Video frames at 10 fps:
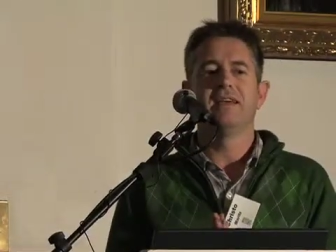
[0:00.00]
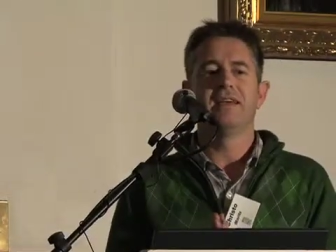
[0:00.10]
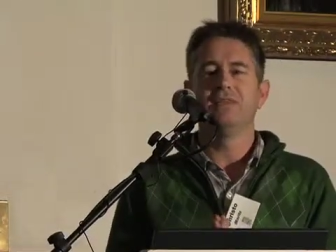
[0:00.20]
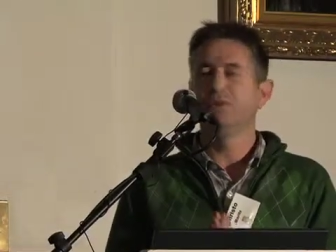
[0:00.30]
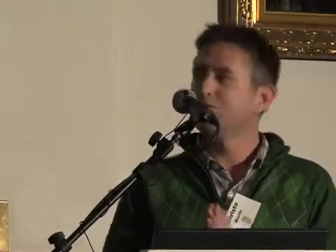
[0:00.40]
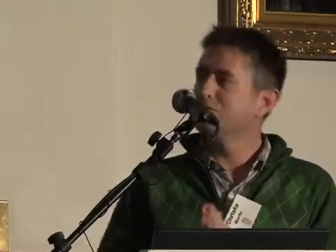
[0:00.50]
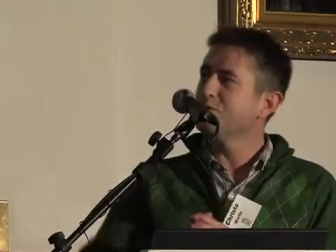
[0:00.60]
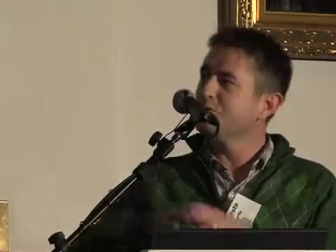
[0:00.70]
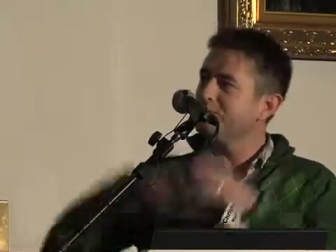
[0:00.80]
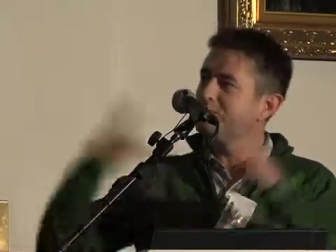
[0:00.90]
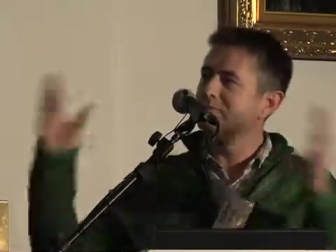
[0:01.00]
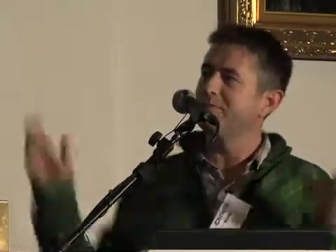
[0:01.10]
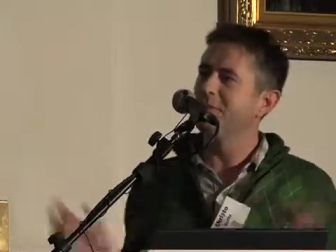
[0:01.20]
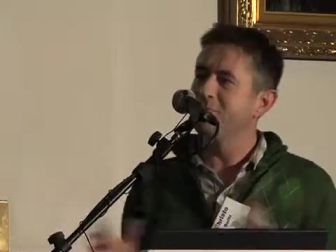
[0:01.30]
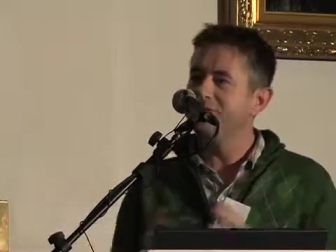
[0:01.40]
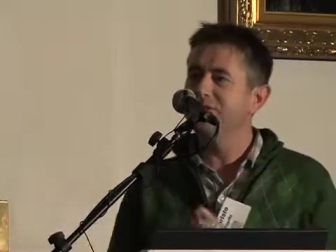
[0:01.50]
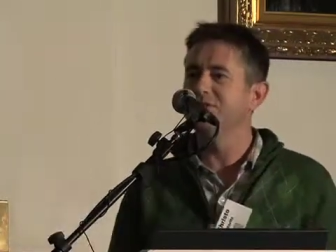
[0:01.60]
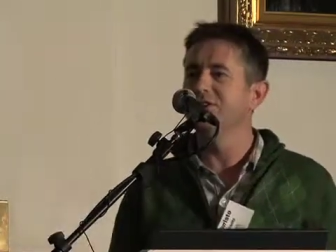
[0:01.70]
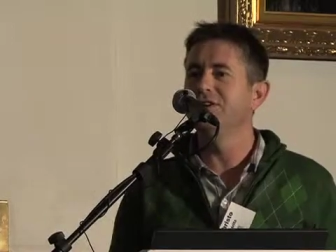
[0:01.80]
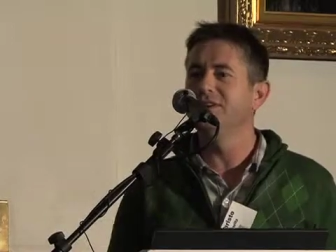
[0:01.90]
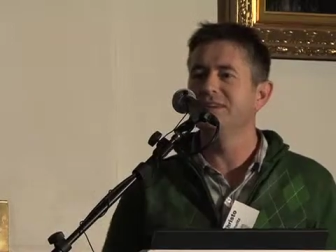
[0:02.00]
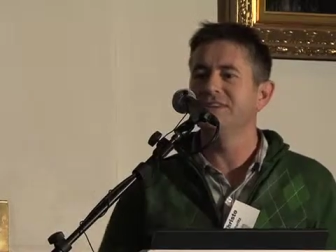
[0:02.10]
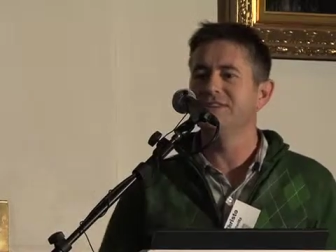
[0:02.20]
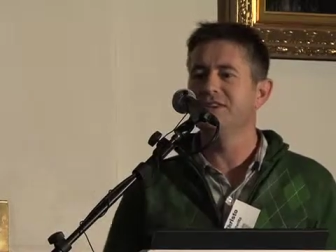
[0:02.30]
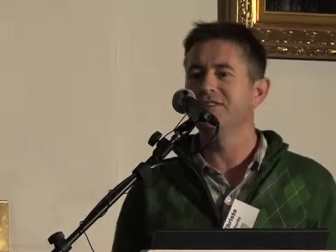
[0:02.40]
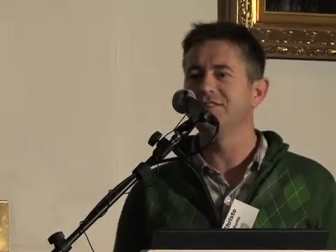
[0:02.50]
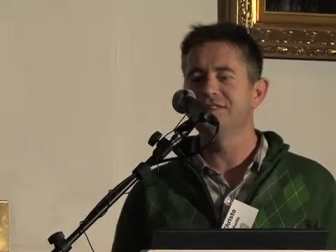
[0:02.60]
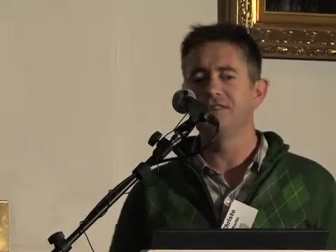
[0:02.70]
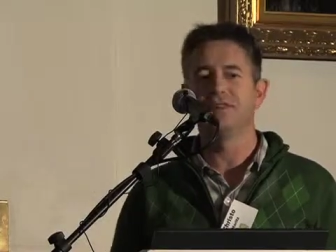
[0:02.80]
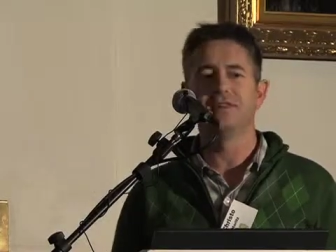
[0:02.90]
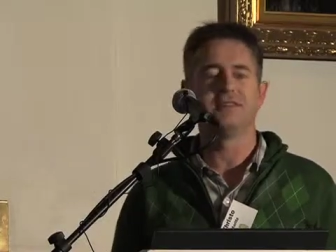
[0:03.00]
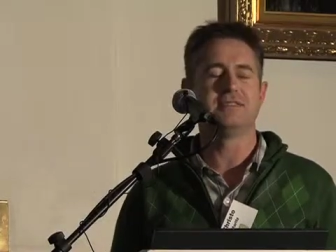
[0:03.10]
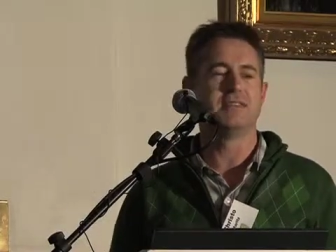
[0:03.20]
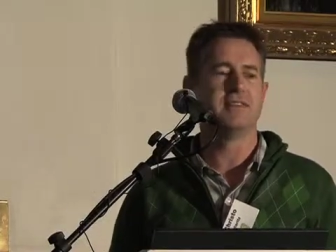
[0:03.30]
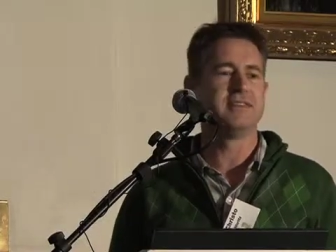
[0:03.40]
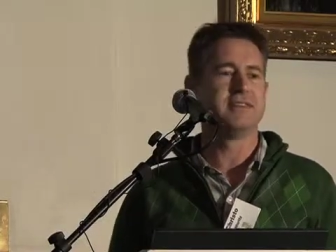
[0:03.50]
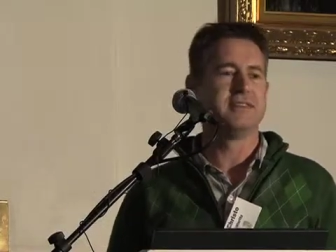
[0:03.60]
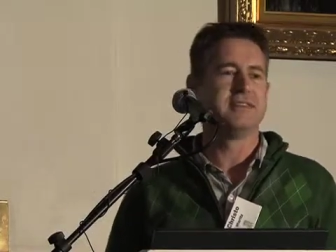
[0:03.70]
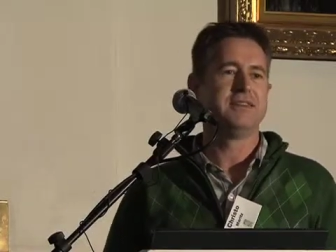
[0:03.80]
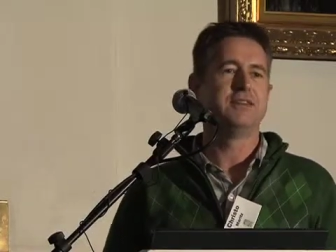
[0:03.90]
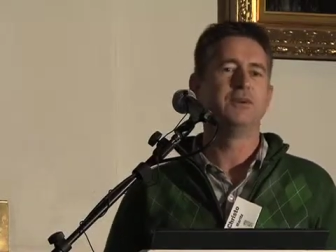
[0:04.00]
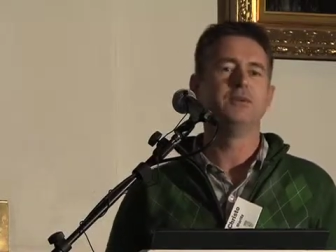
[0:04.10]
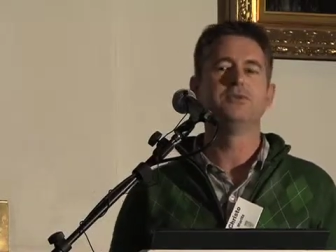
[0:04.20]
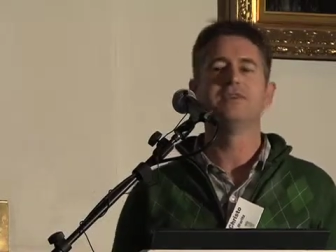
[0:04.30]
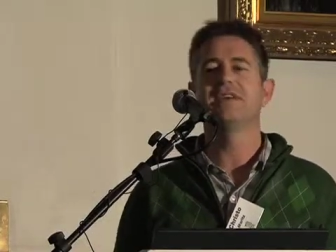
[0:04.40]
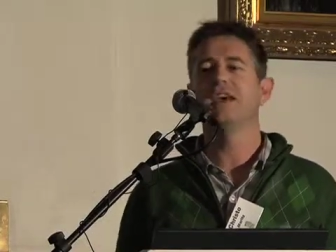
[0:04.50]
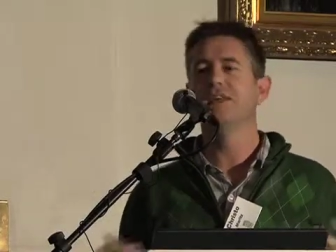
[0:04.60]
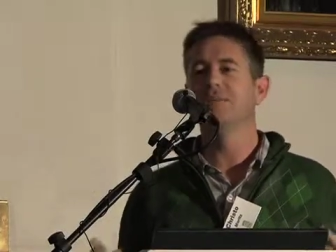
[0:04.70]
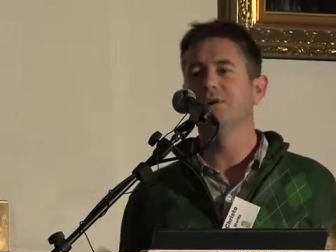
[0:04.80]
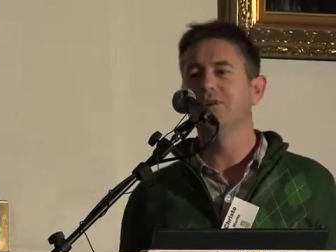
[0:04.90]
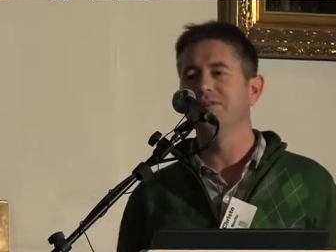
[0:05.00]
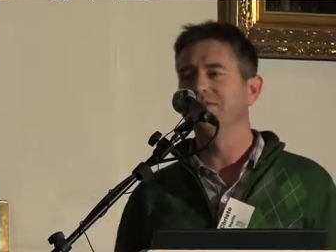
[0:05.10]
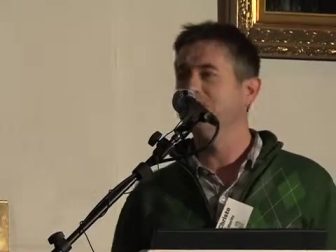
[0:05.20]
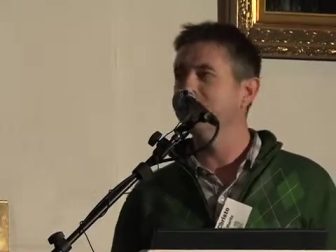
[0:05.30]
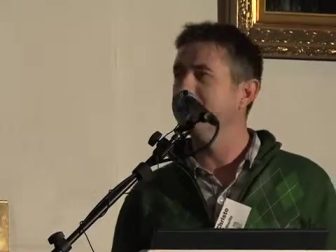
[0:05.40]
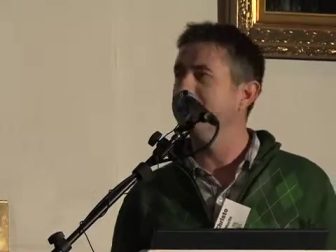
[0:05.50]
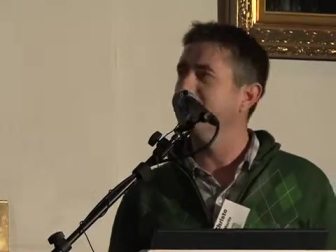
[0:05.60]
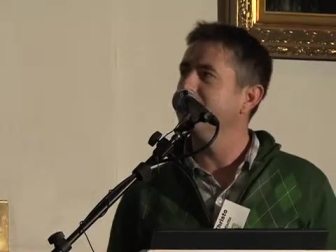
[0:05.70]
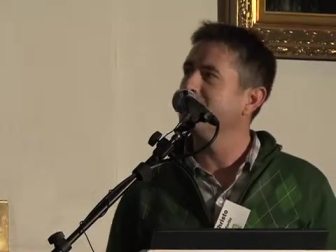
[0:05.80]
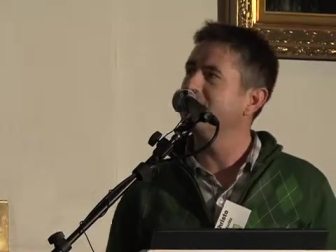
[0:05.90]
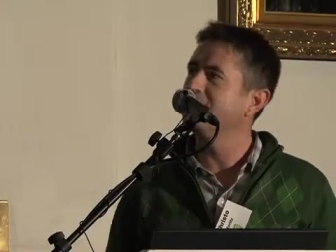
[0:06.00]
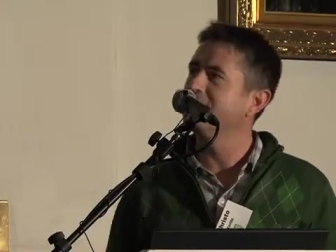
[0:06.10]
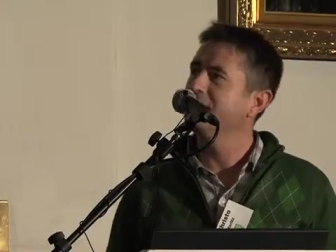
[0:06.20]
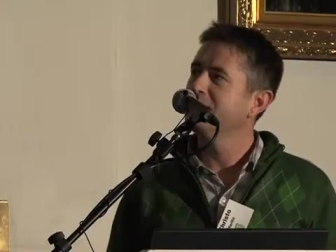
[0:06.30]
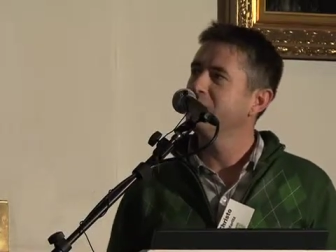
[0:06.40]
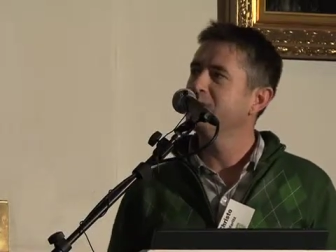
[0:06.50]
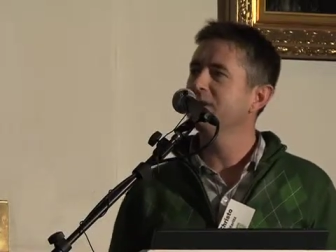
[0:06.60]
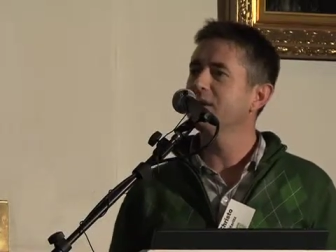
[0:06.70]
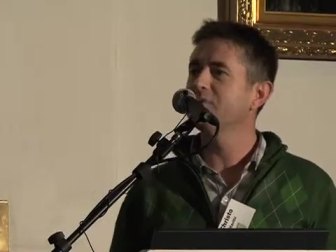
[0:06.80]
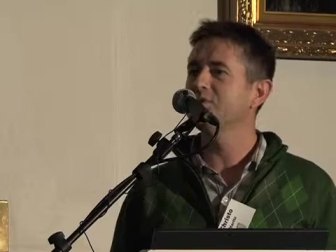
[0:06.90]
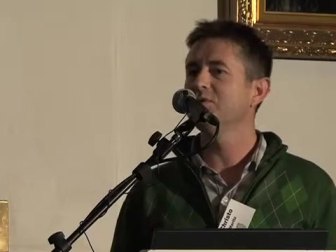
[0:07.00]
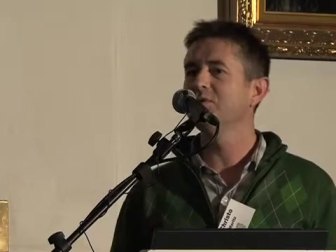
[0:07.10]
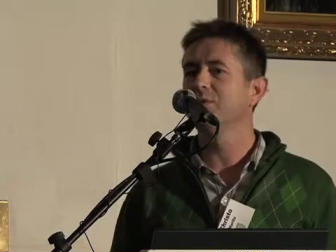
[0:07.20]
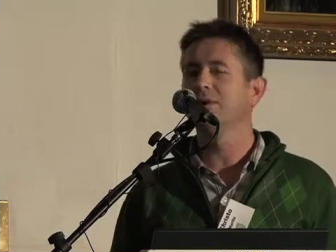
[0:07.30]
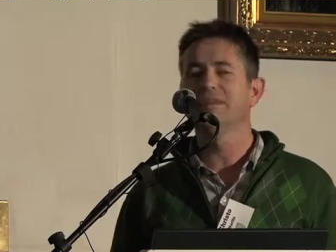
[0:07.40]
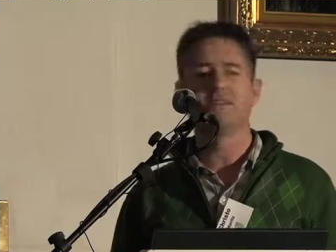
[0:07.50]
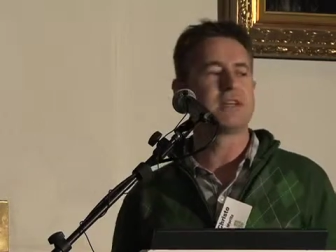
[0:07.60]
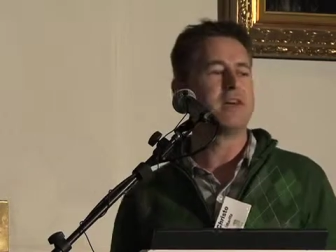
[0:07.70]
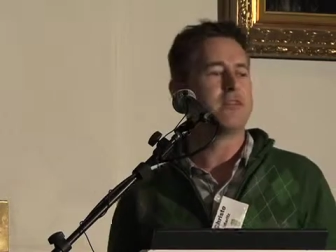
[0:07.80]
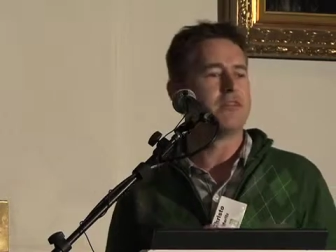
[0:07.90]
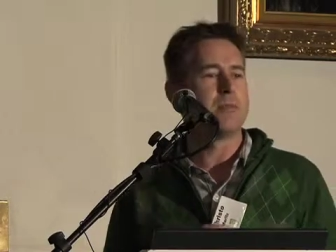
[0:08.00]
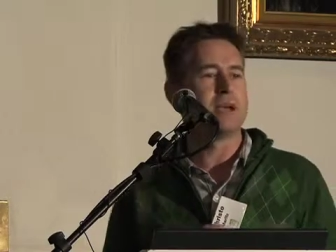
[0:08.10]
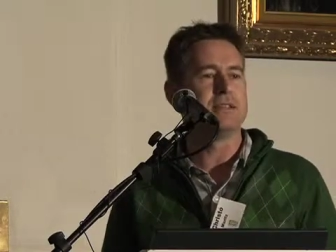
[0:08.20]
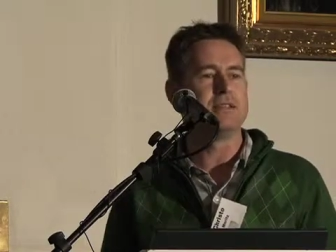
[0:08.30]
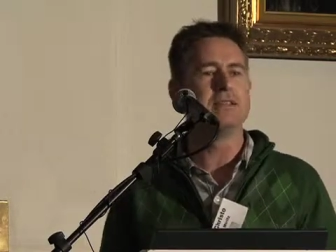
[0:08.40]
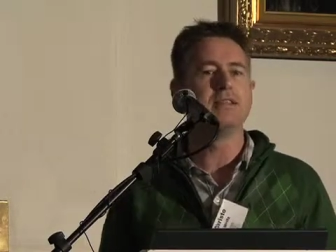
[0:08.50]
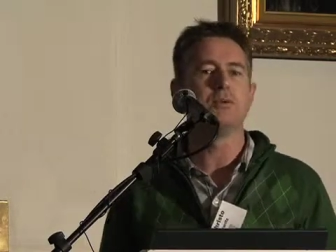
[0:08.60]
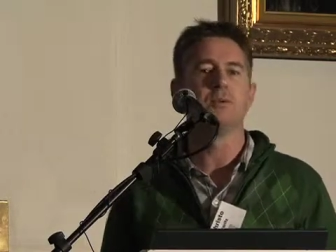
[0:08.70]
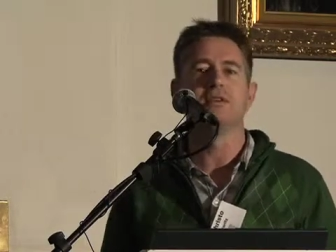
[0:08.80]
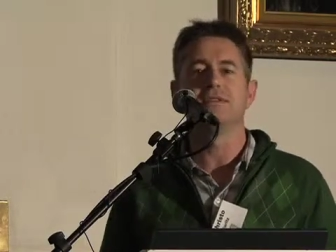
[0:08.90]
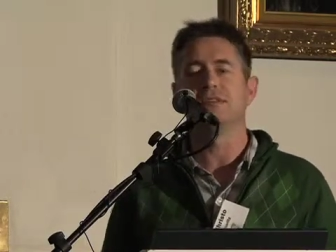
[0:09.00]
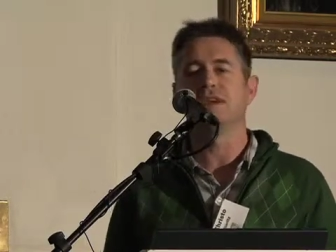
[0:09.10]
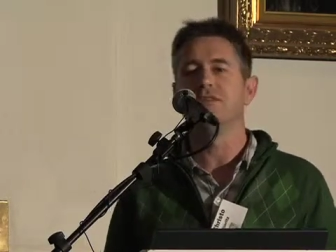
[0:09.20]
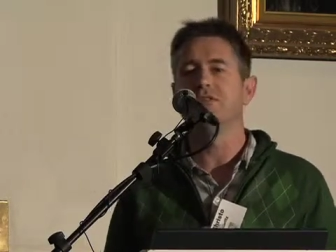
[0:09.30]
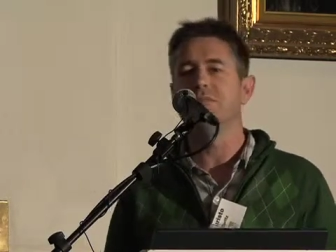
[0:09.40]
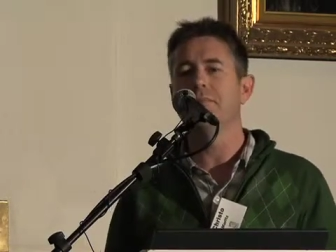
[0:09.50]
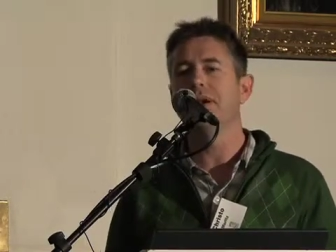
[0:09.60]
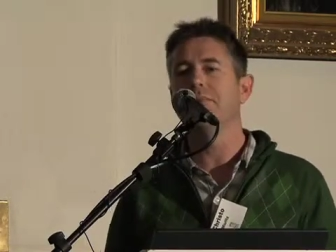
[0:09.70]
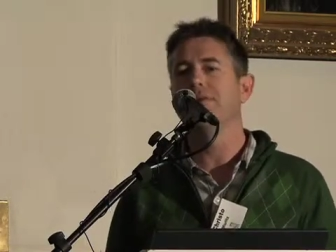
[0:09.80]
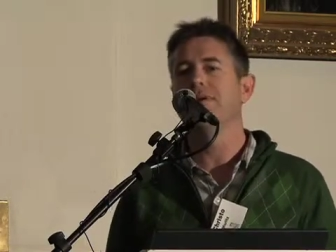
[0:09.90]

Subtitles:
You saw the picture earlier that Jason showed that said, you know, who's the candy bar in the room? And when it comes to whether it's the cover of a magazine or whether it's the cover of a map,